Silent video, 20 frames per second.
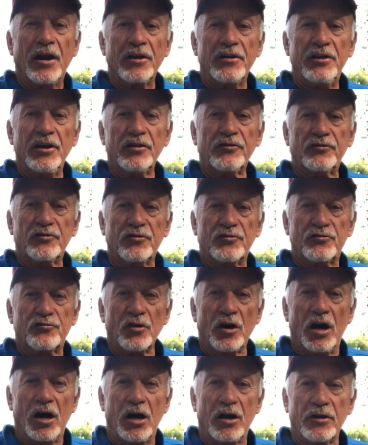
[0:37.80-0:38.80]
this
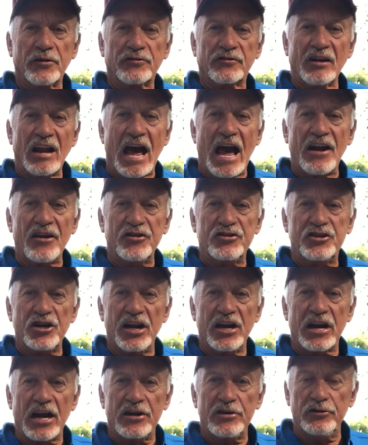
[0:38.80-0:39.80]
slider
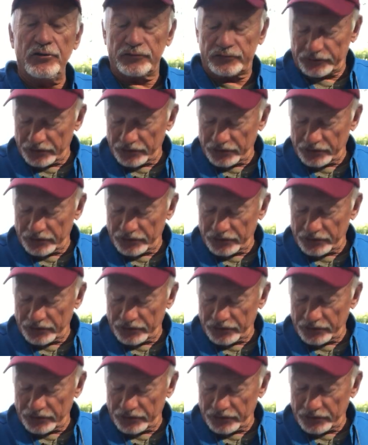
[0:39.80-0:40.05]
jig I use